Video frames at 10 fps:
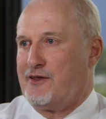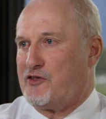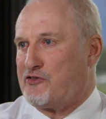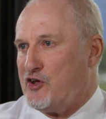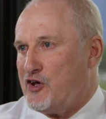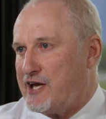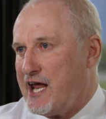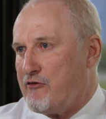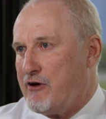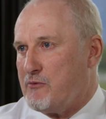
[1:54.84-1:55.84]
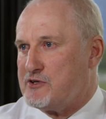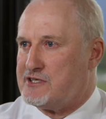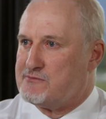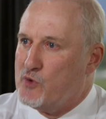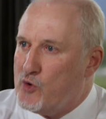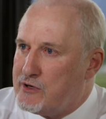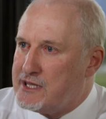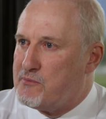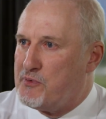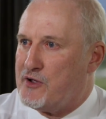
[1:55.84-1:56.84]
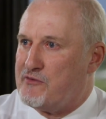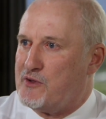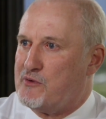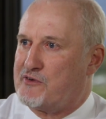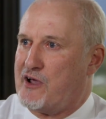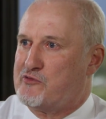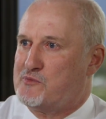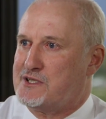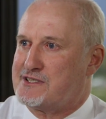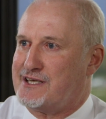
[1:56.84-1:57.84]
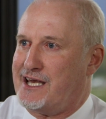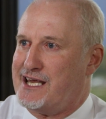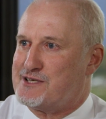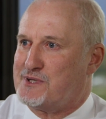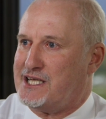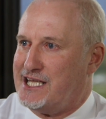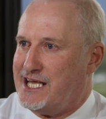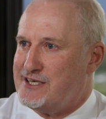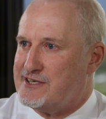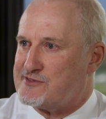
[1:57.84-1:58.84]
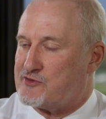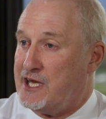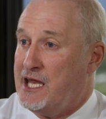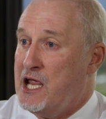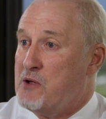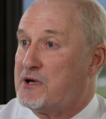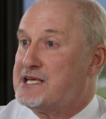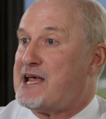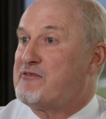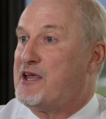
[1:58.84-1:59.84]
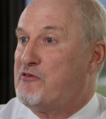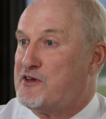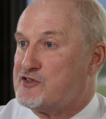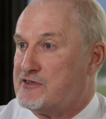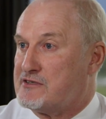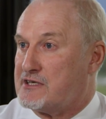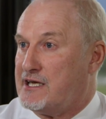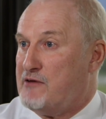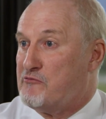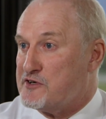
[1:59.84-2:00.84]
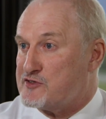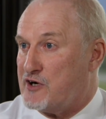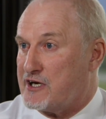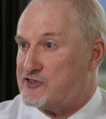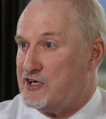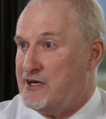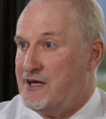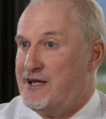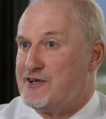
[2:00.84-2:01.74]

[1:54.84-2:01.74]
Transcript: The third area, which is more in the purview of governments than it is within the industry, but is having efficient infrastructure.